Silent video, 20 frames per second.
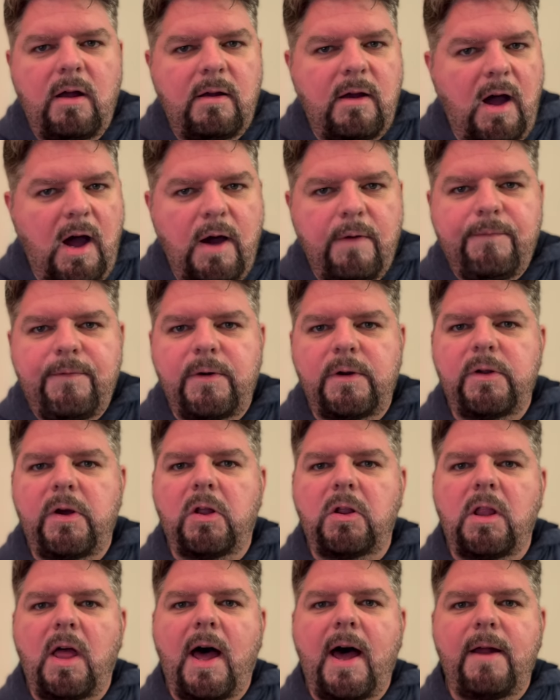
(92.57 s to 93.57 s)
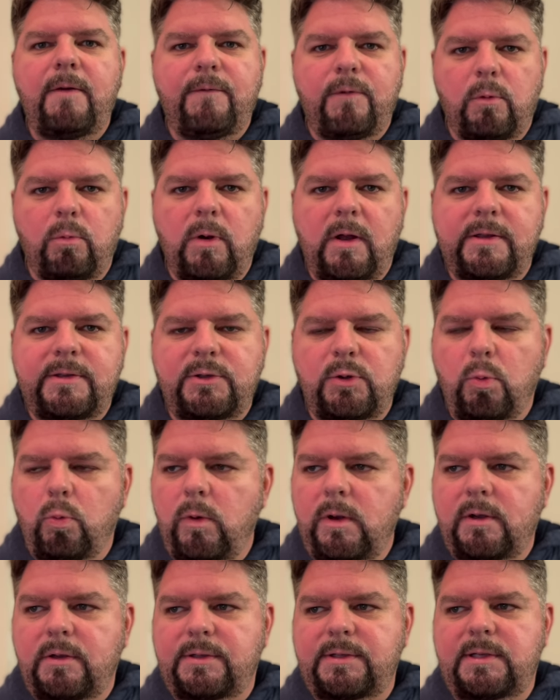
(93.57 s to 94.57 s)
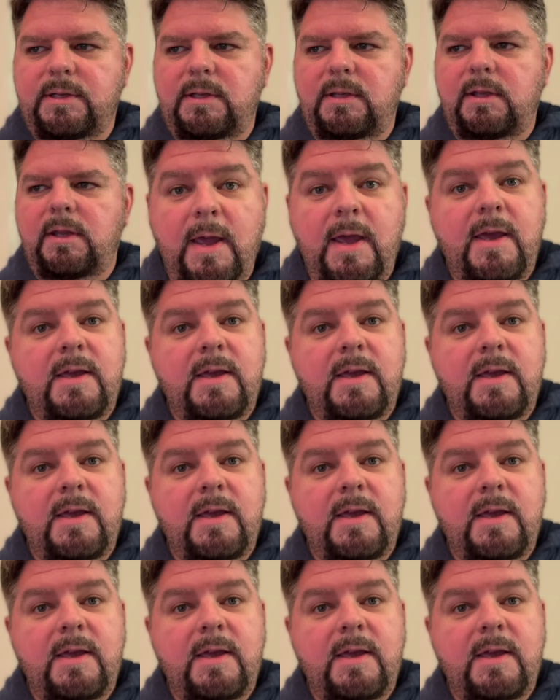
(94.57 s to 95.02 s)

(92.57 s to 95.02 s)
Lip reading: offered a lot for Russell Wilson.